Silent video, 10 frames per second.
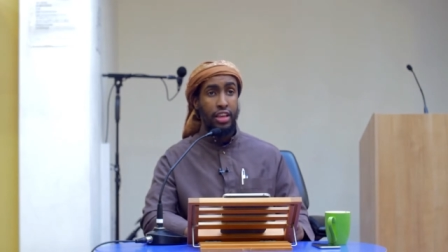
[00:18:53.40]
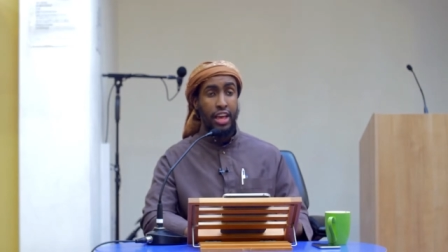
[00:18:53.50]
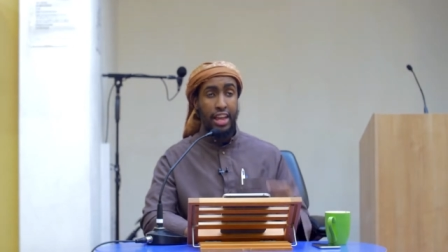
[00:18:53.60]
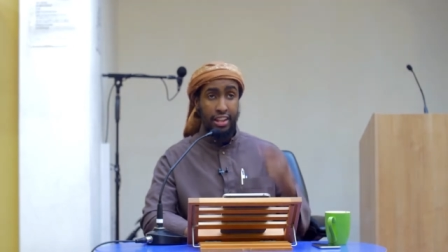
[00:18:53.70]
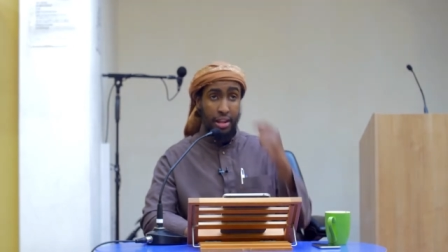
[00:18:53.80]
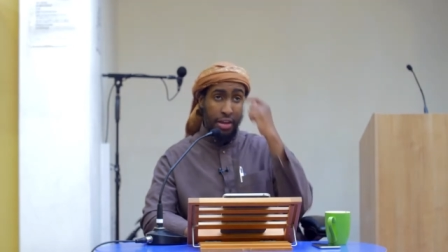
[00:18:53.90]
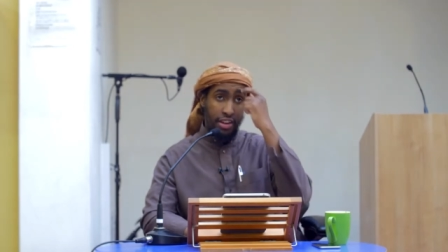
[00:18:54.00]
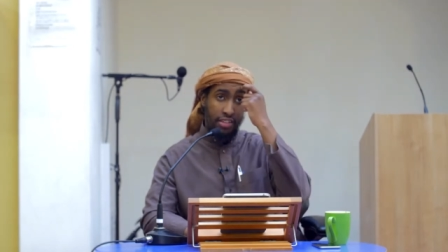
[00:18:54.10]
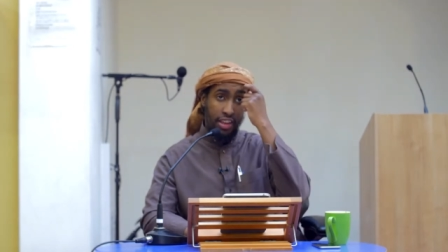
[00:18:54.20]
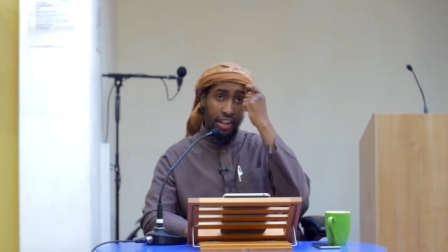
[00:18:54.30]
And he done
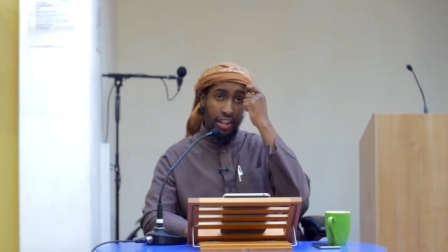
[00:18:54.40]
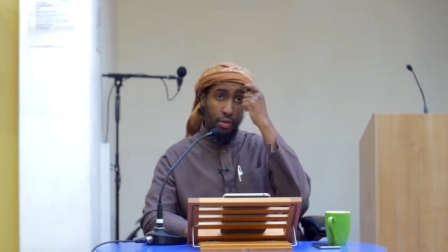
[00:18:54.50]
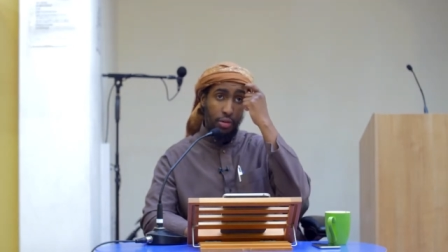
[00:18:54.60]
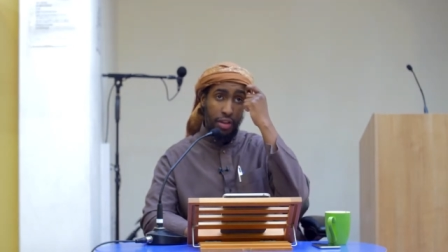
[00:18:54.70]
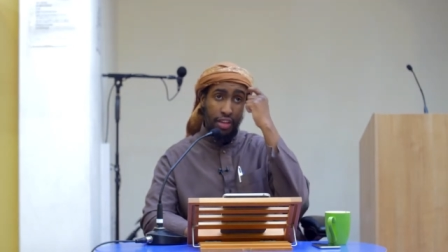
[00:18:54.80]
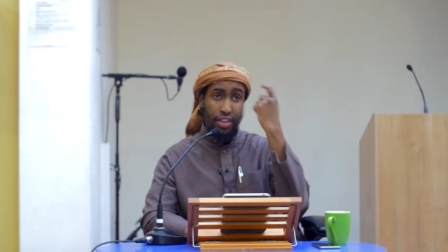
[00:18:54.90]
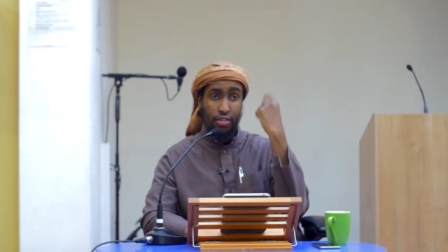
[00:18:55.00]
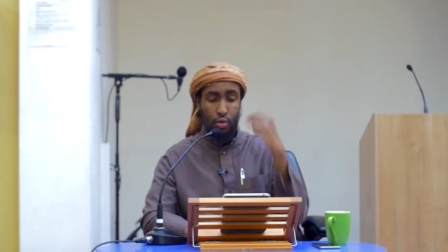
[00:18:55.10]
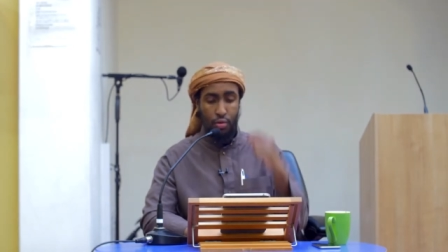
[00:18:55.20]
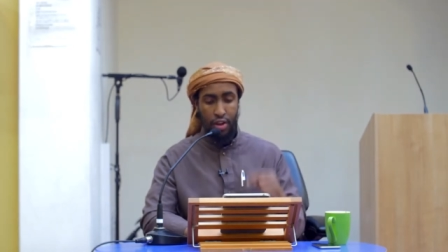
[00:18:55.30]
major sin, they would believe that's
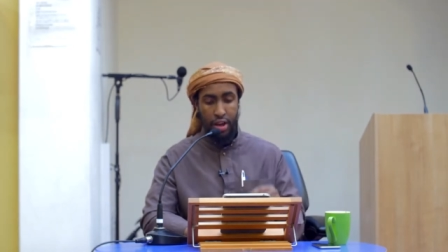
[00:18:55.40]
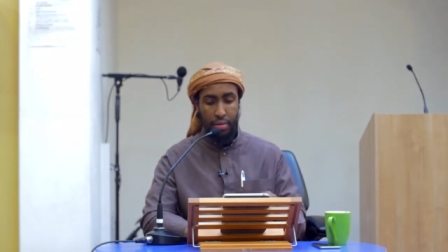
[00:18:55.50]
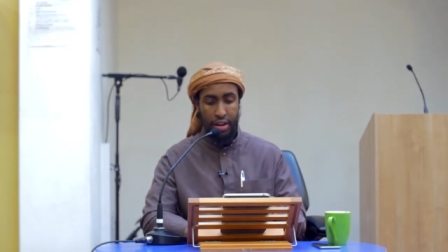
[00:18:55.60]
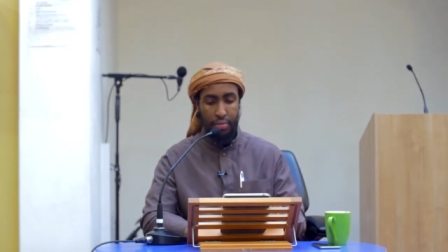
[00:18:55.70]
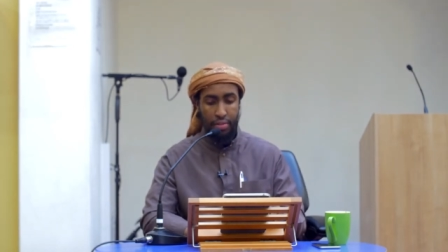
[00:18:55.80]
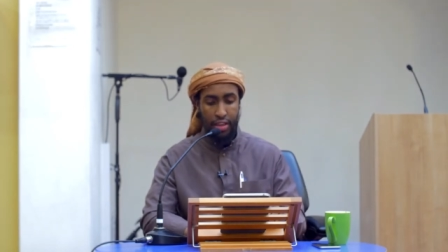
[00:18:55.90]
not kufr akbar.